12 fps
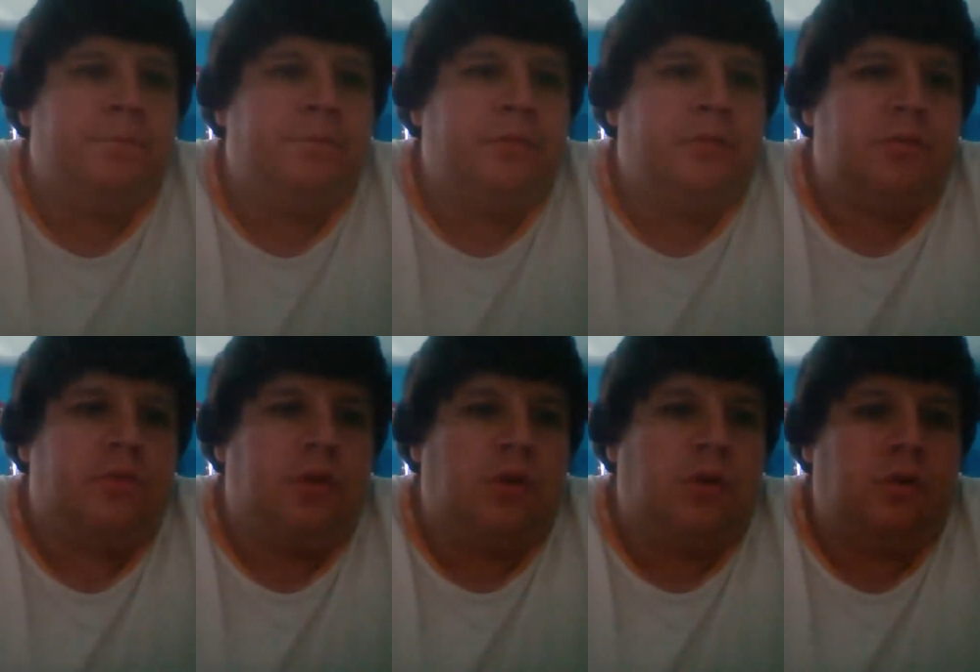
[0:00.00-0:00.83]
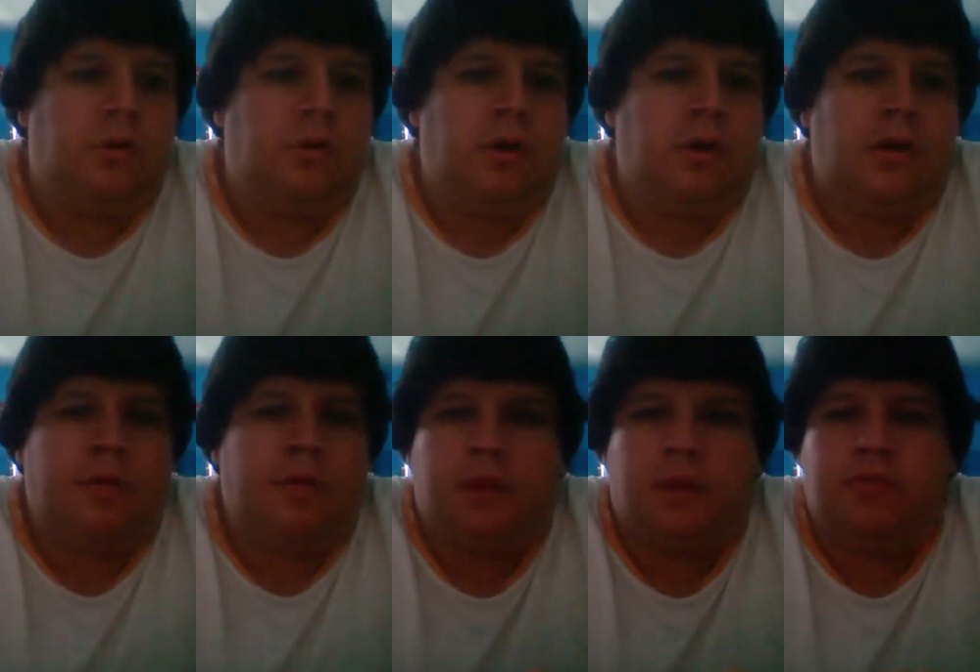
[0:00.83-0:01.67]
So
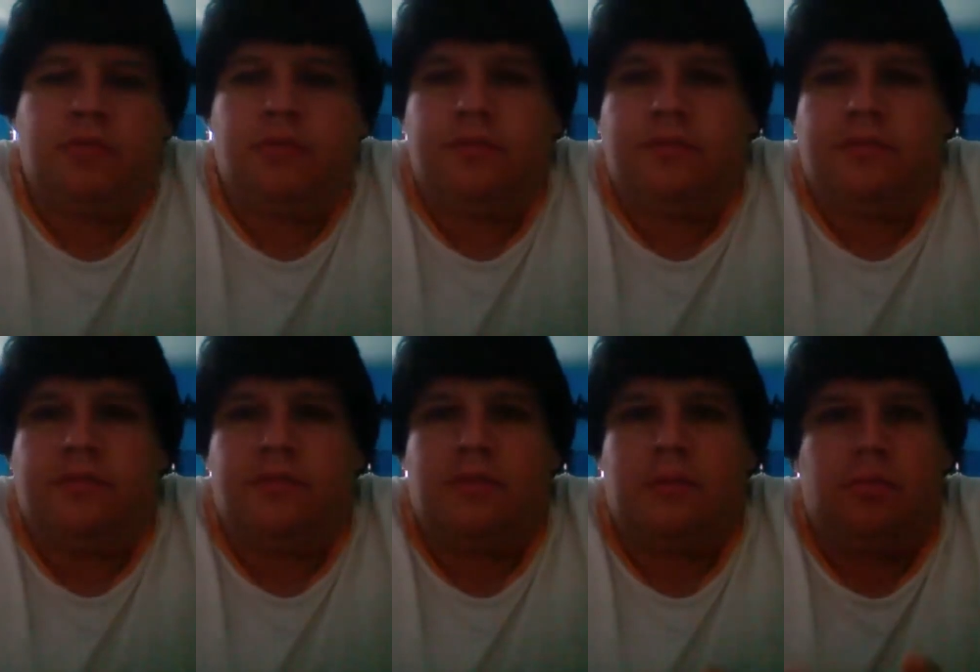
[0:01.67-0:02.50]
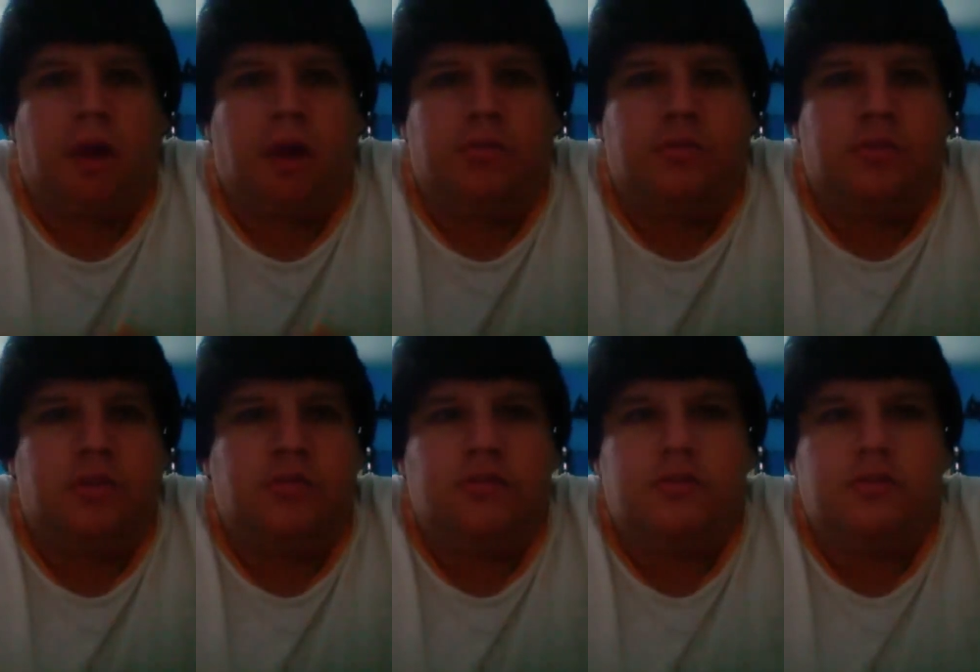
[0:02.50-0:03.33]
I'm not sure if it's a browser
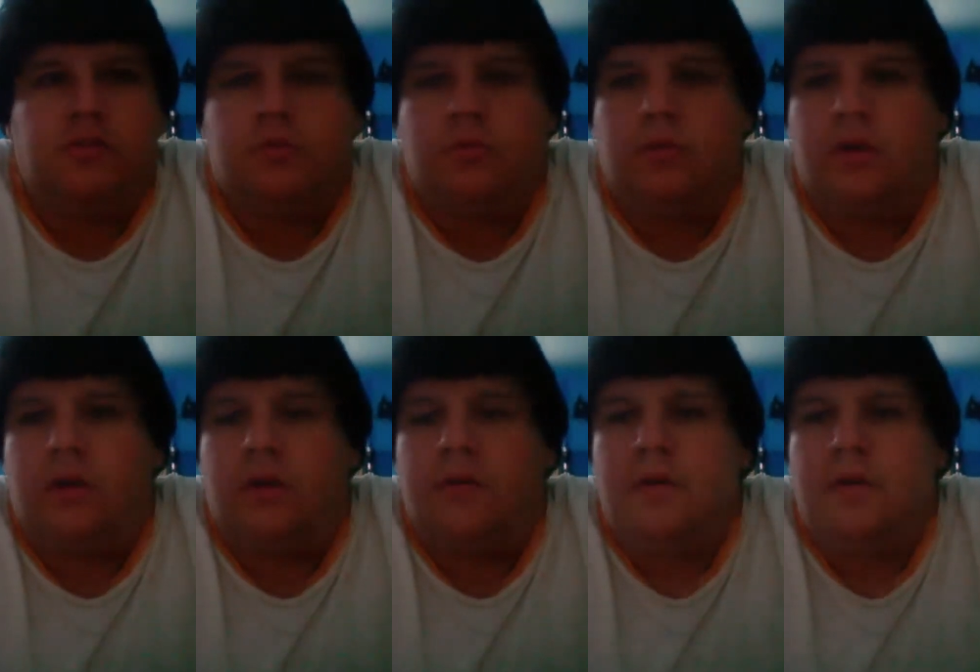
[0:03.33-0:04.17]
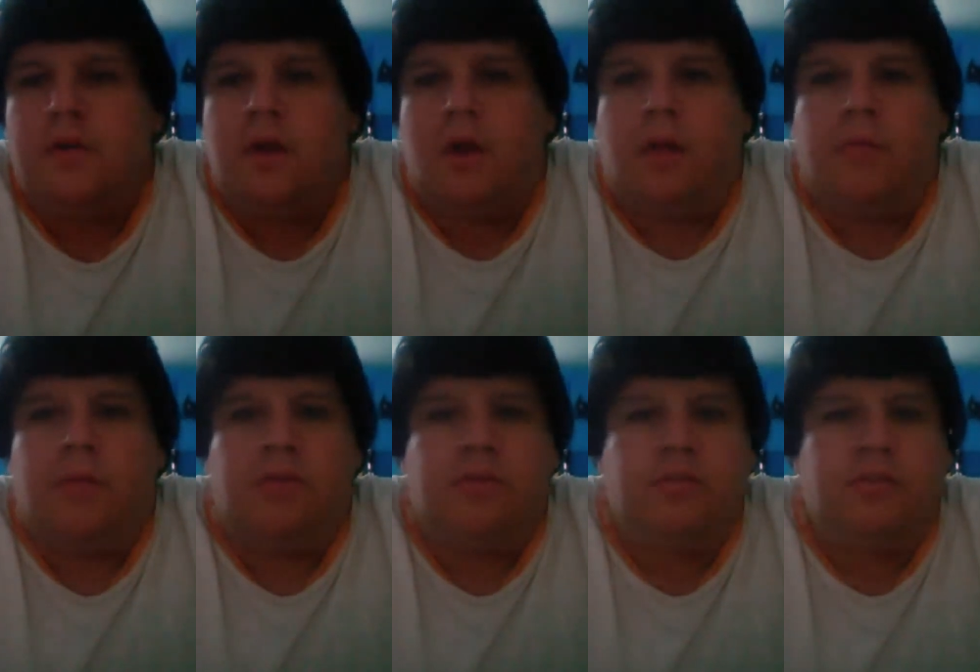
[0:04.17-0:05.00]
issue. I'm
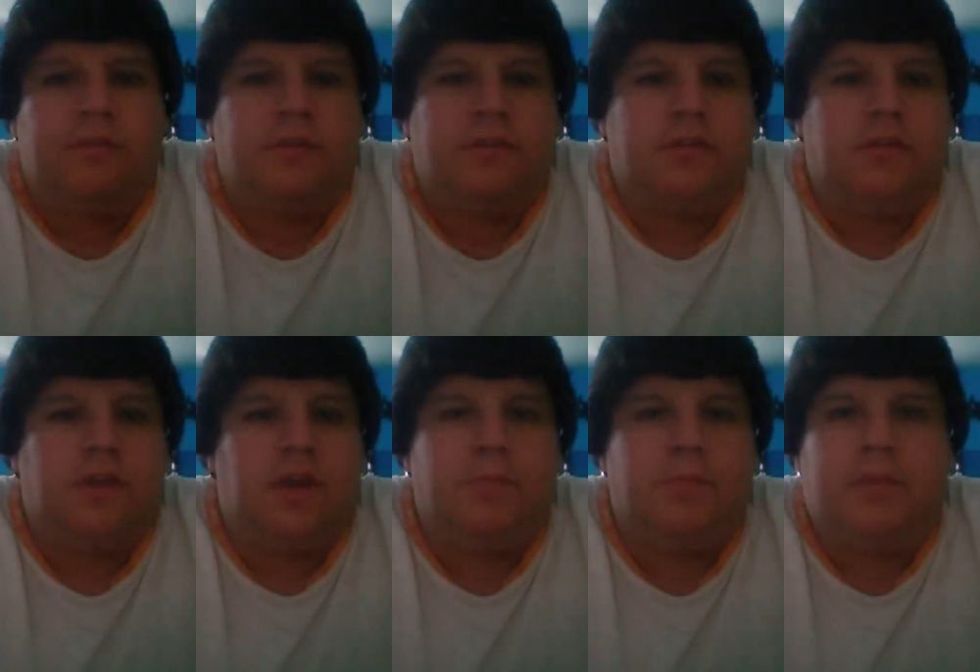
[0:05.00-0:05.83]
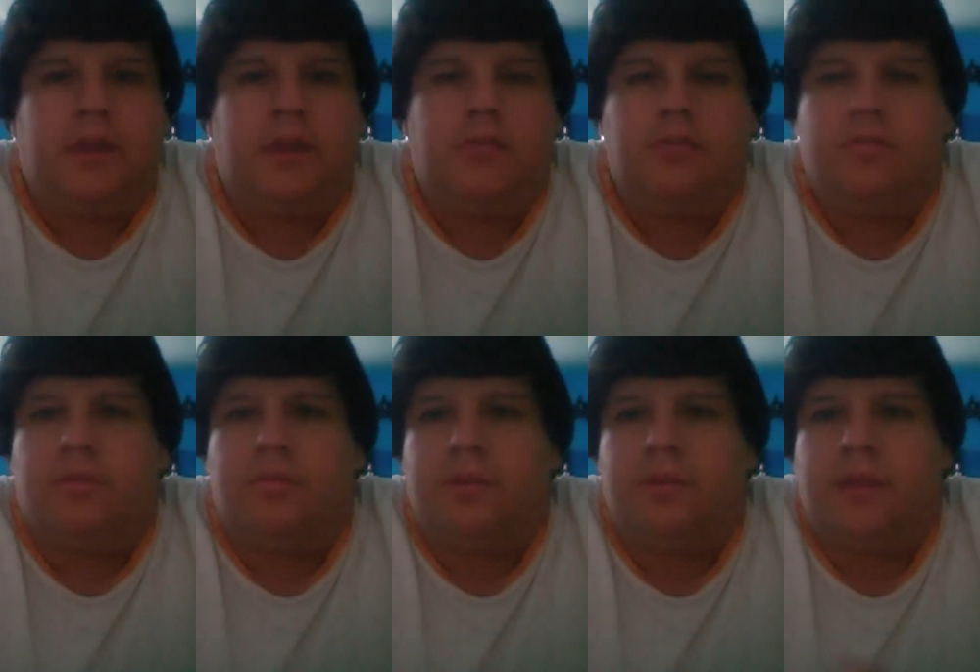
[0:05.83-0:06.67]
not sure if it's an update or
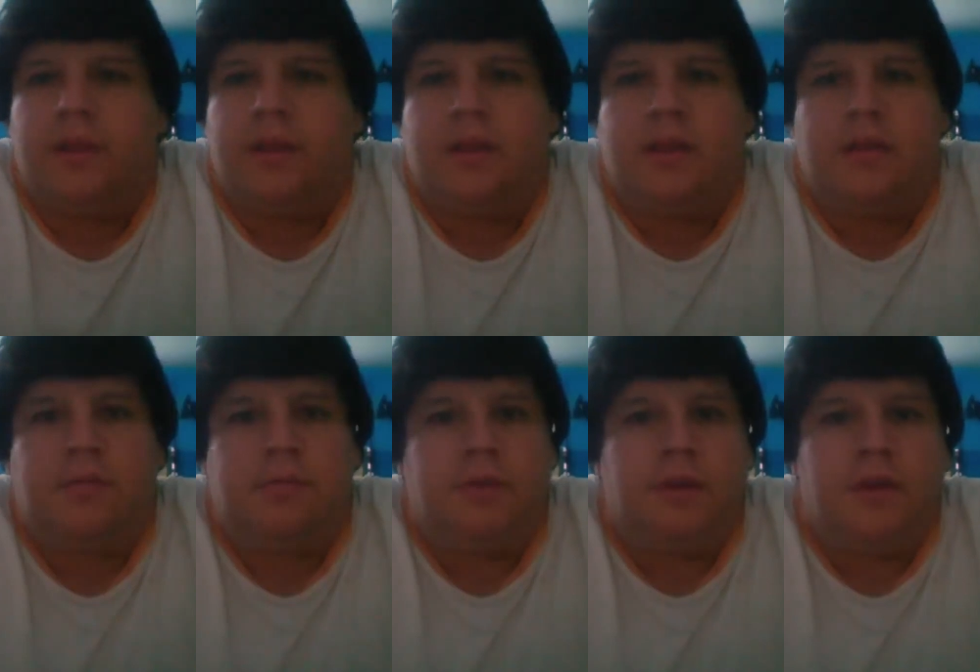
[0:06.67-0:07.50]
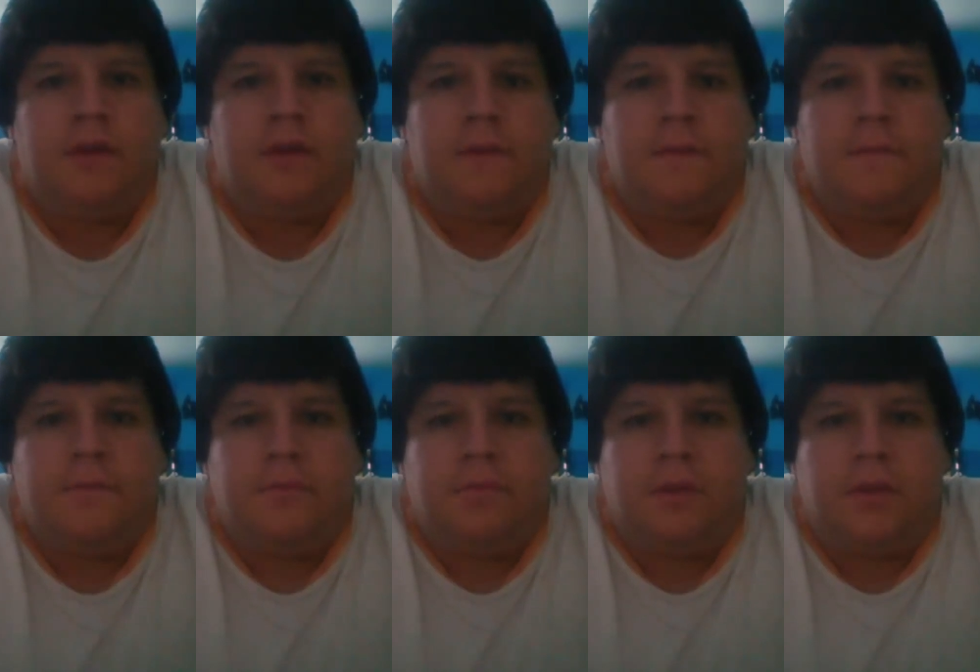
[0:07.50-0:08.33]
something I need. I mean,
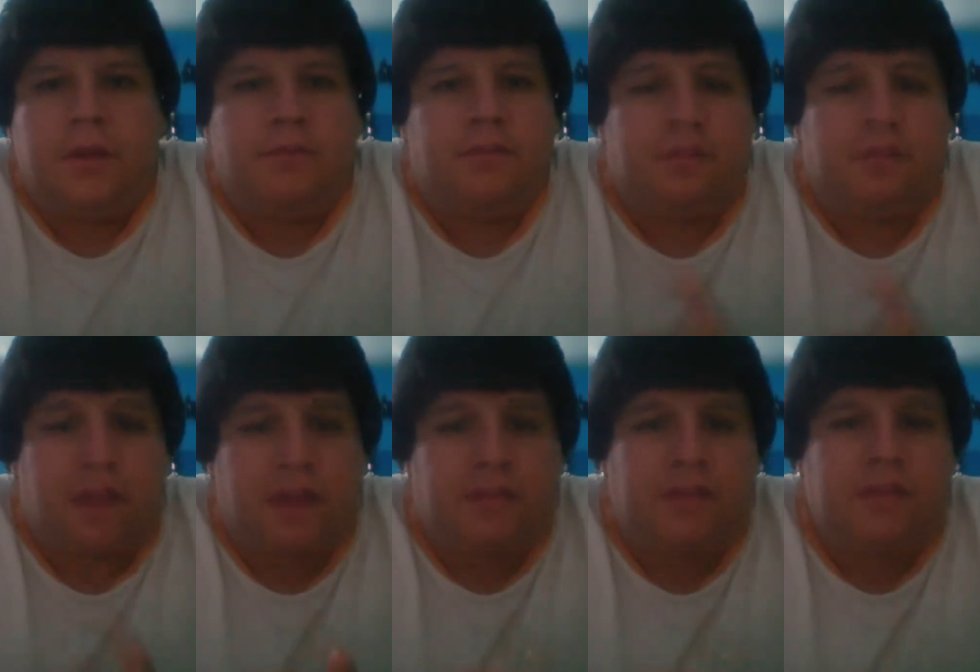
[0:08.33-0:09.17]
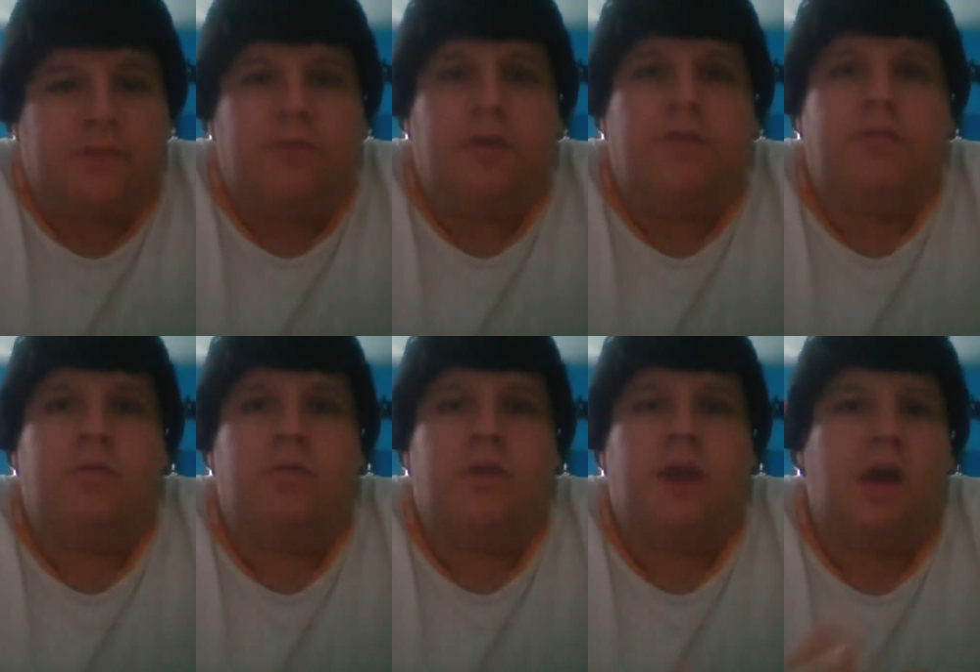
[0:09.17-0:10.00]
if it's like this for
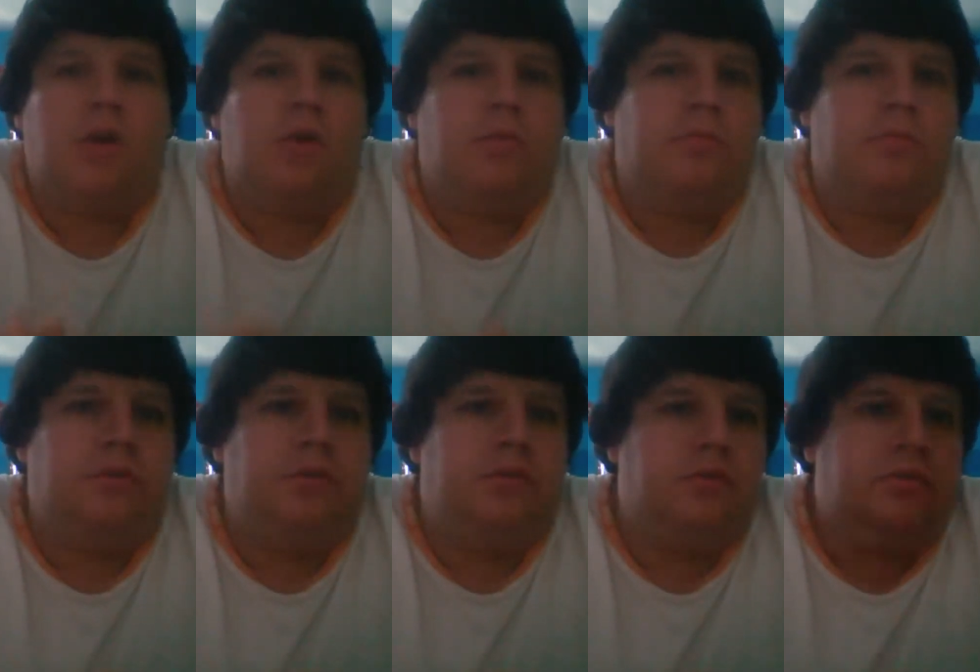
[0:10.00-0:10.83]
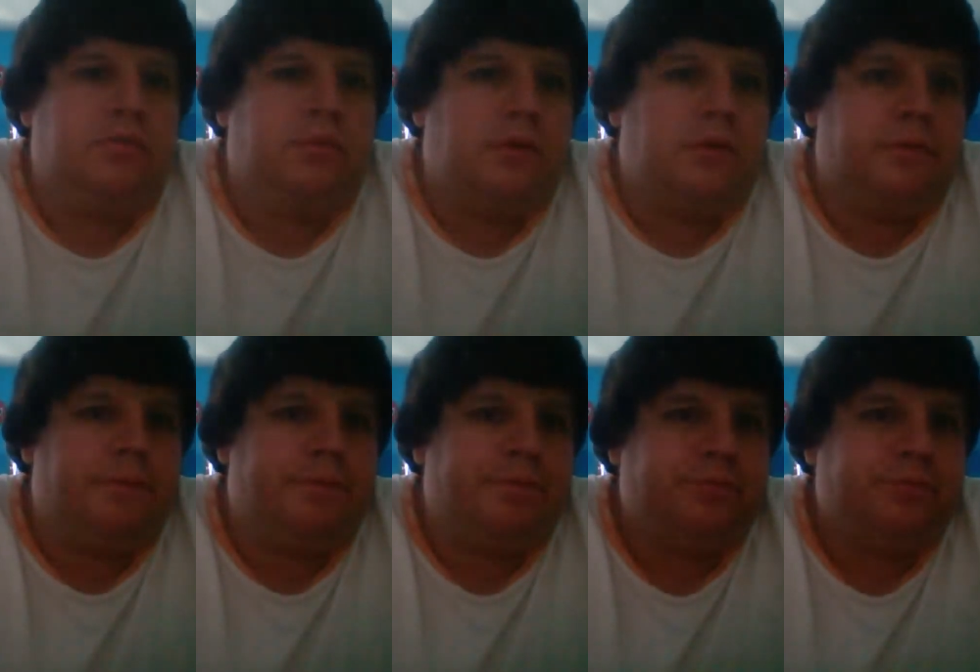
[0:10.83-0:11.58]
everyone, I hope YouTube...